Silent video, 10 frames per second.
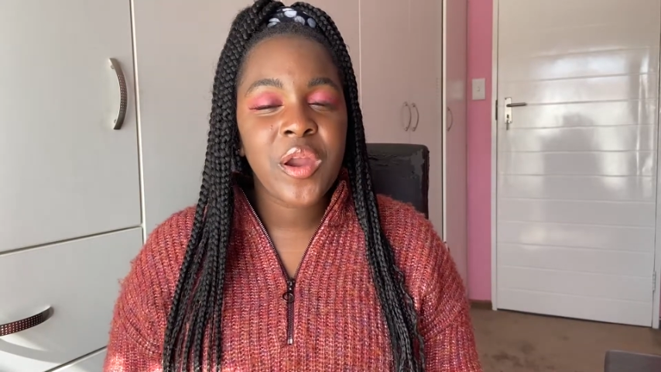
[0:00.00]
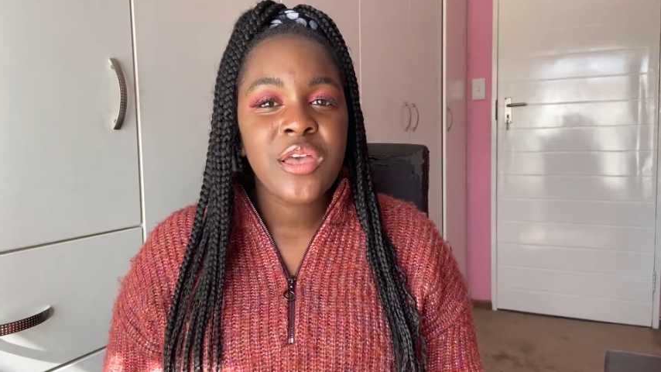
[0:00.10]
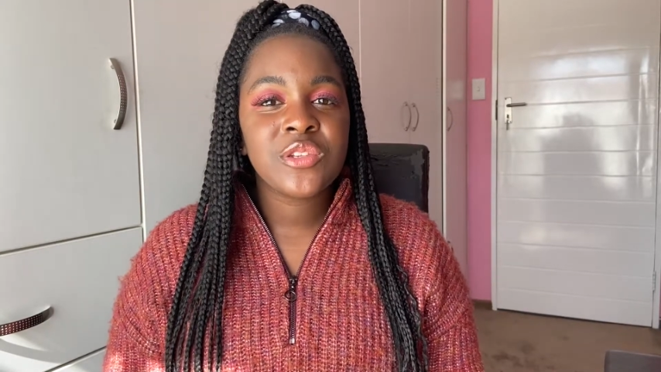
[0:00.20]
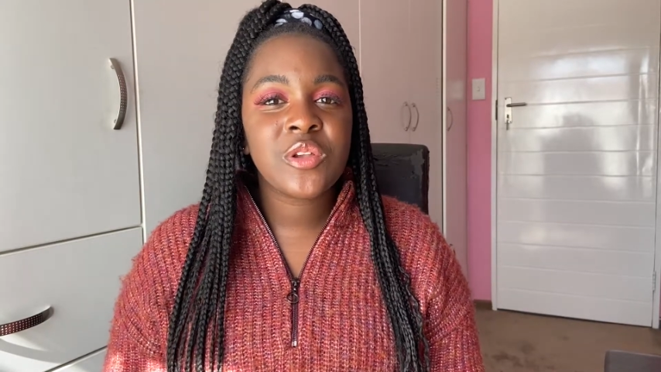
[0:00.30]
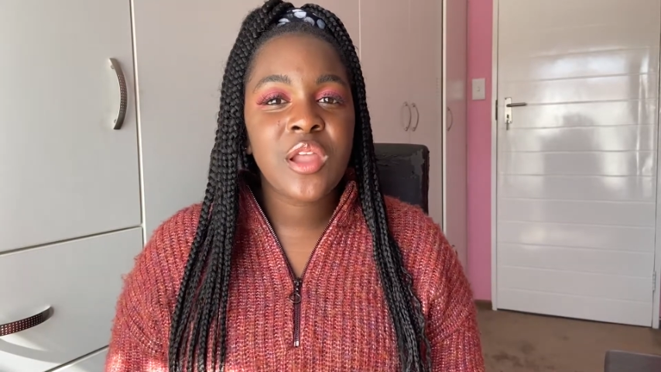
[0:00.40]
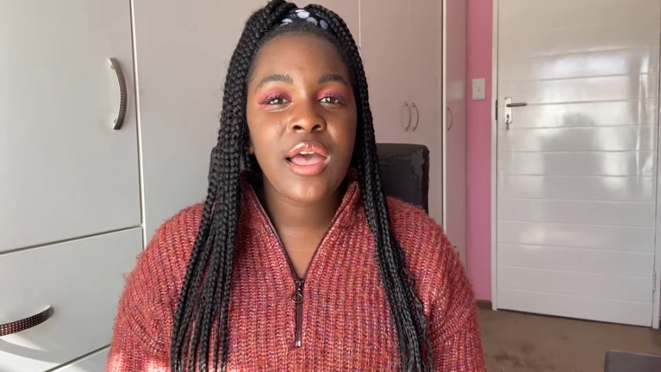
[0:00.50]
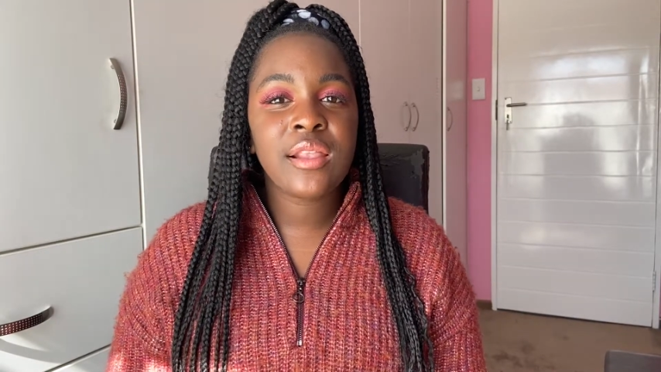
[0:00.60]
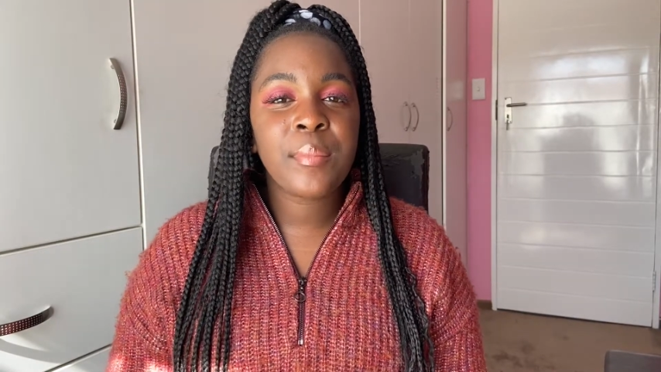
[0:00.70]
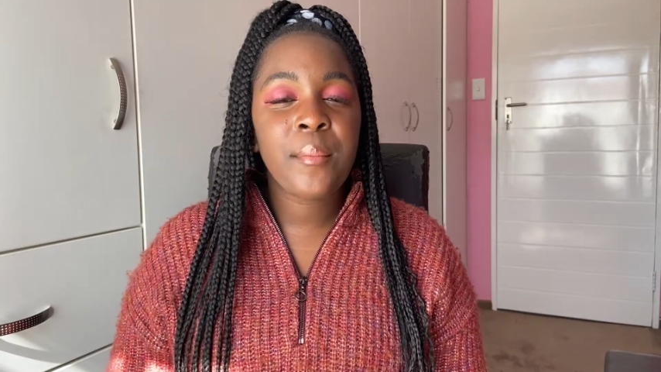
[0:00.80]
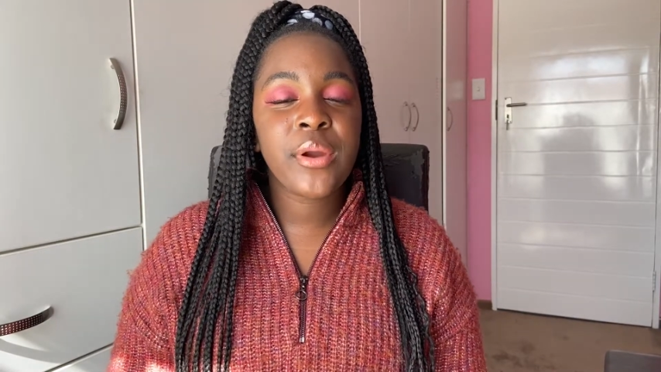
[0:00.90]
So
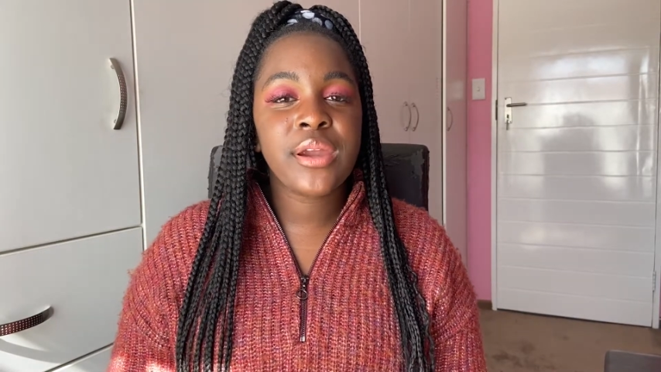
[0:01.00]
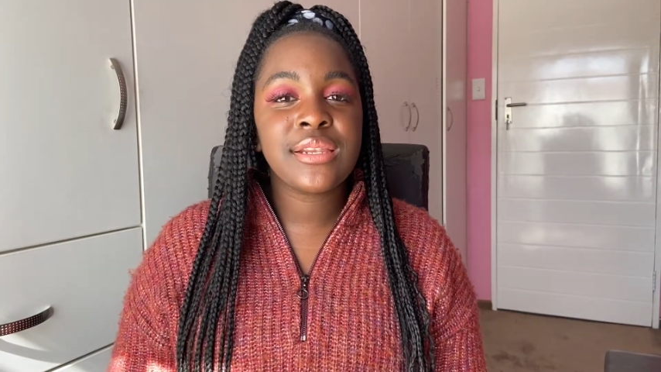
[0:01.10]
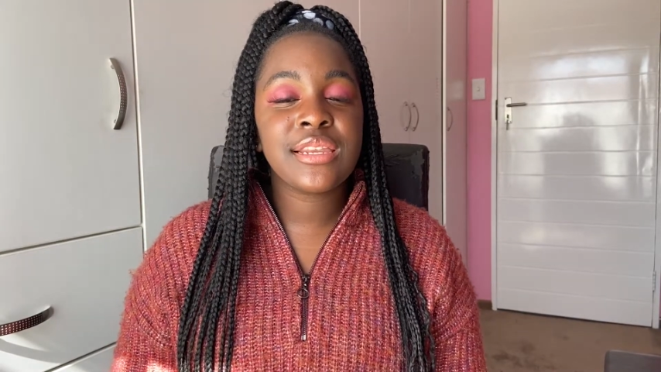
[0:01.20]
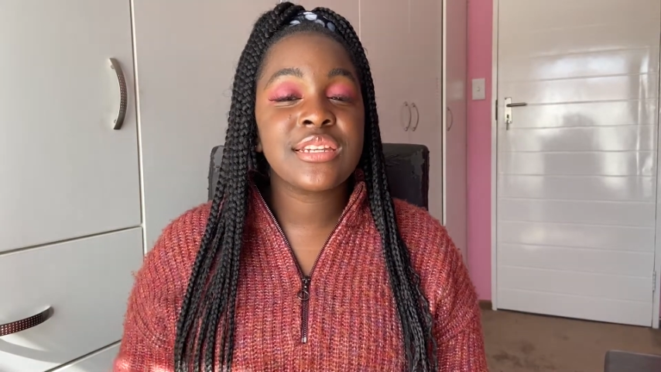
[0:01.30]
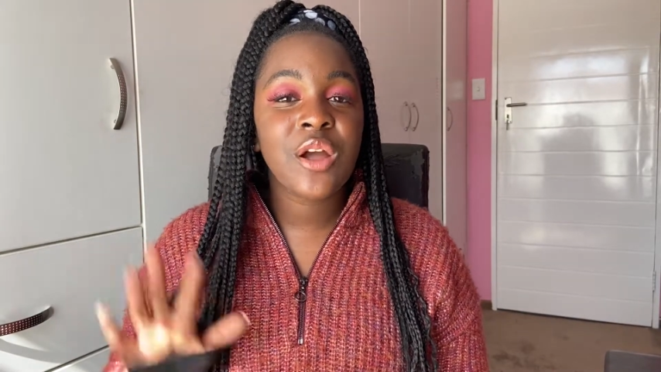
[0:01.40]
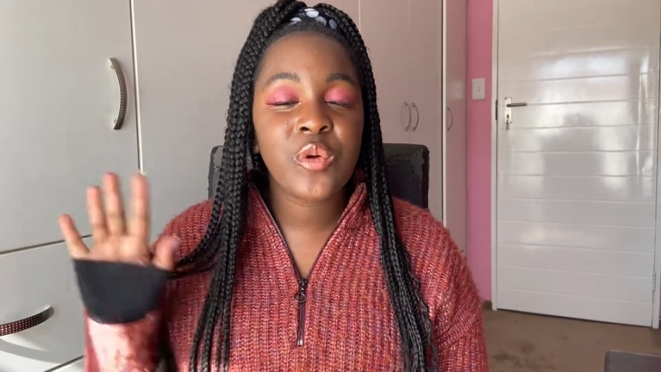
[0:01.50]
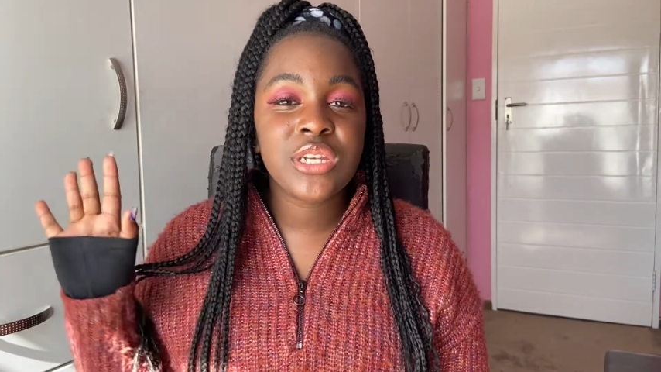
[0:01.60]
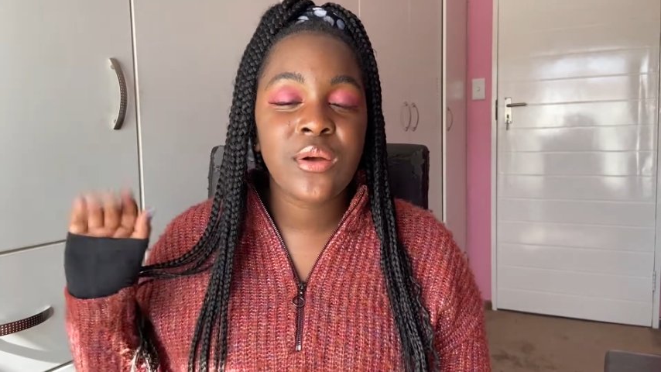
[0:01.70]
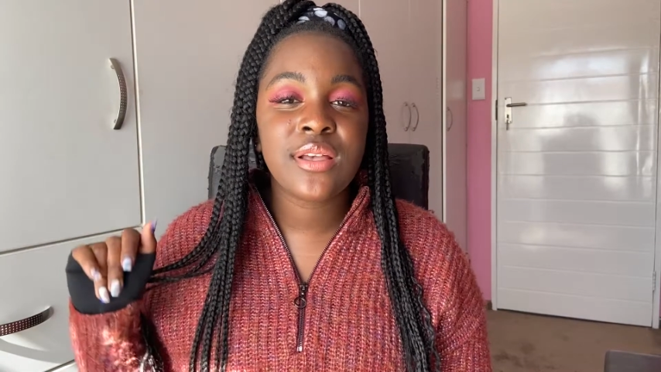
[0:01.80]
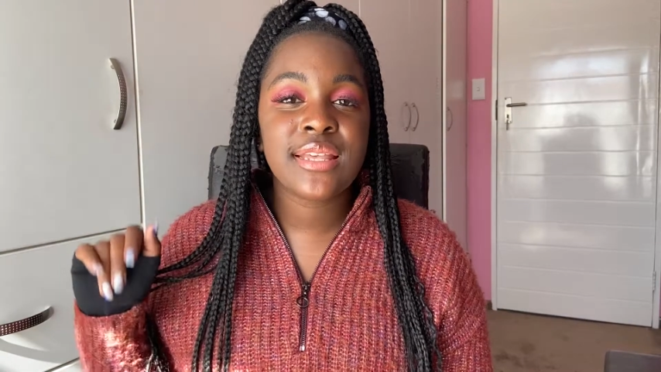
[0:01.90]
apparently Shaquisha
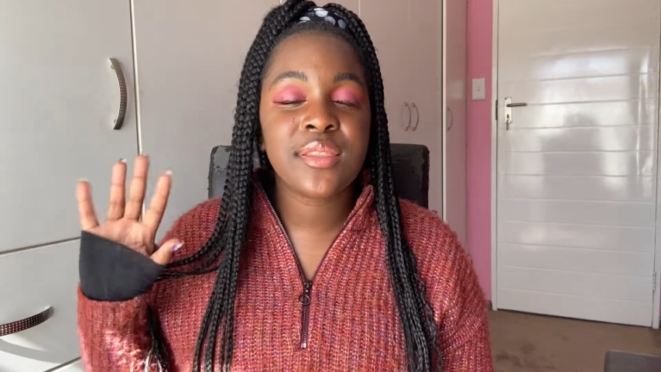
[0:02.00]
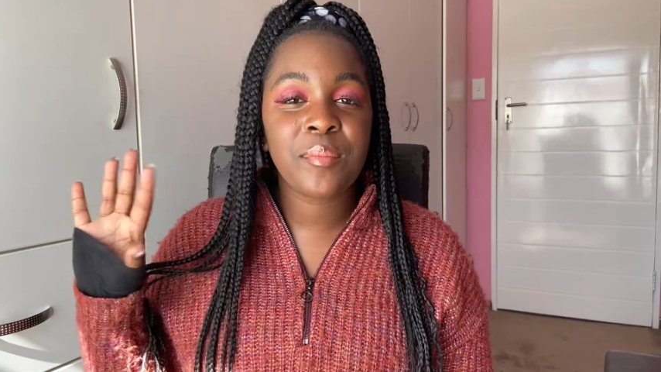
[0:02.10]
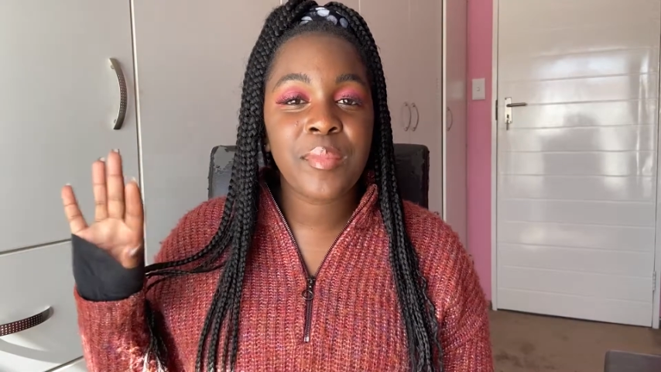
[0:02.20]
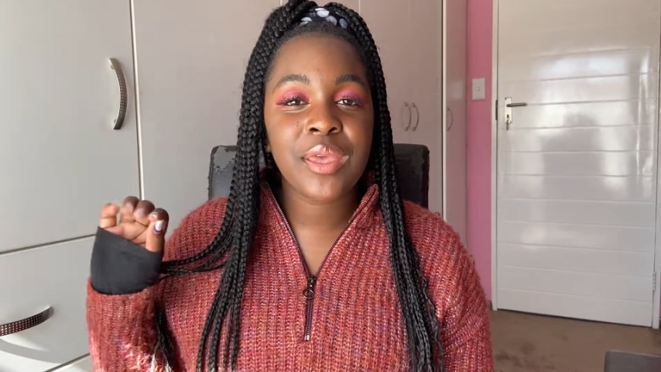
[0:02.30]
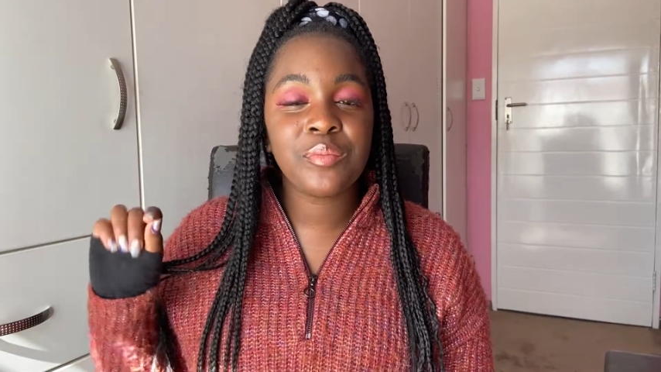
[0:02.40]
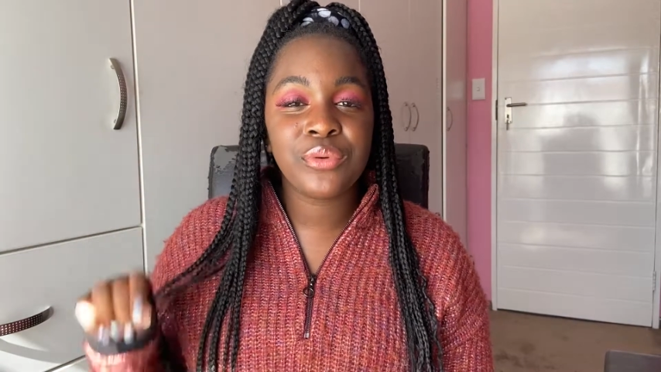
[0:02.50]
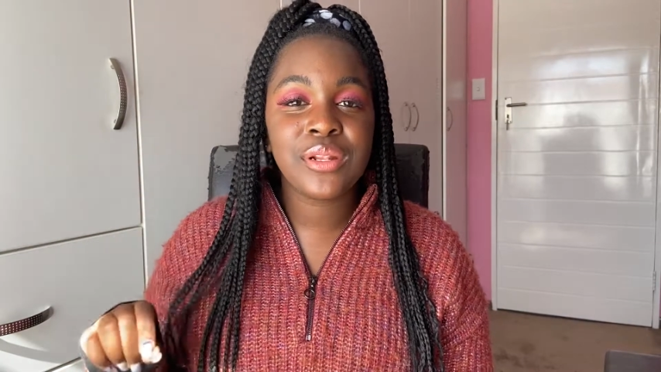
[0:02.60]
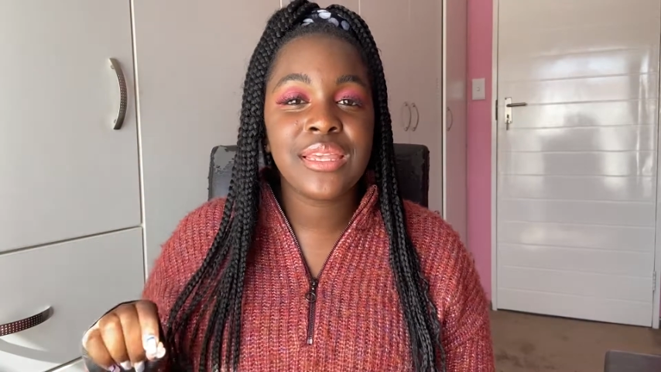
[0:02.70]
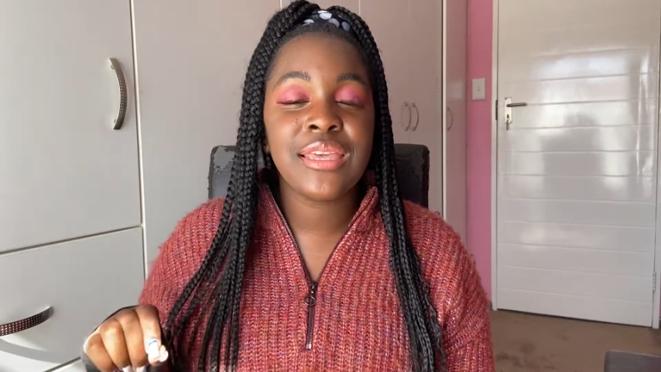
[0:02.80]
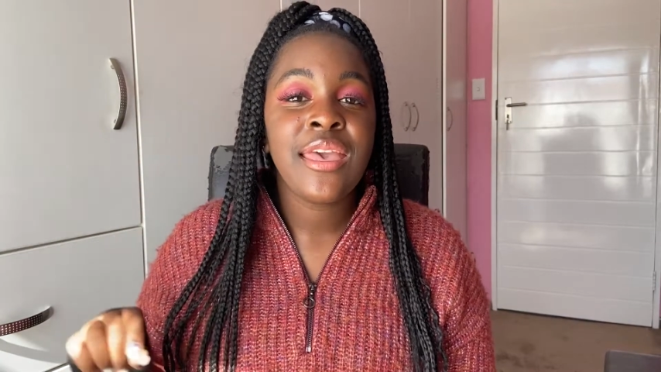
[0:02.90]
was like the main bully.